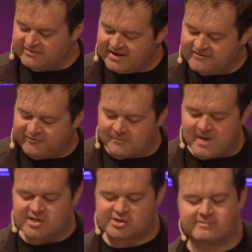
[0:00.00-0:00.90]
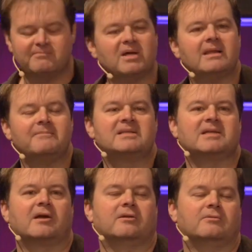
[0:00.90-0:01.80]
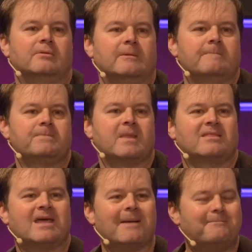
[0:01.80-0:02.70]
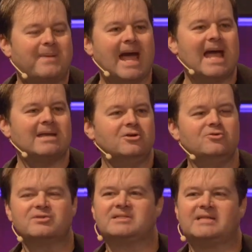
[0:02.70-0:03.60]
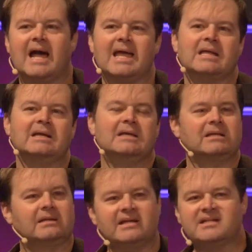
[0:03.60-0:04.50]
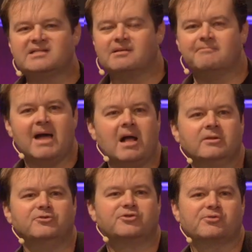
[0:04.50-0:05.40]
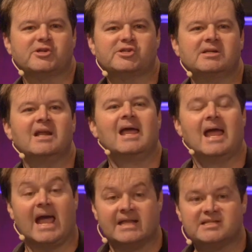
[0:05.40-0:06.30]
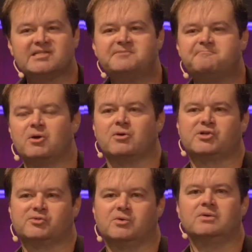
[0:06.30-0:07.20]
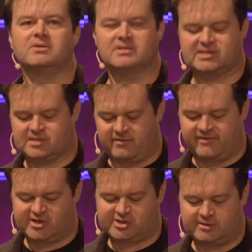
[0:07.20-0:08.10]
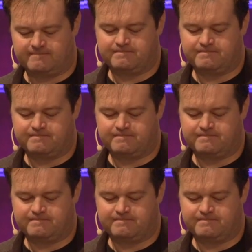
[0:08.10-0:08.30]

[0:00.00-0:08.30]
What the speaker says: of information, but let me tell you, that bad news diet leads to malnutrition and spiritual starvation.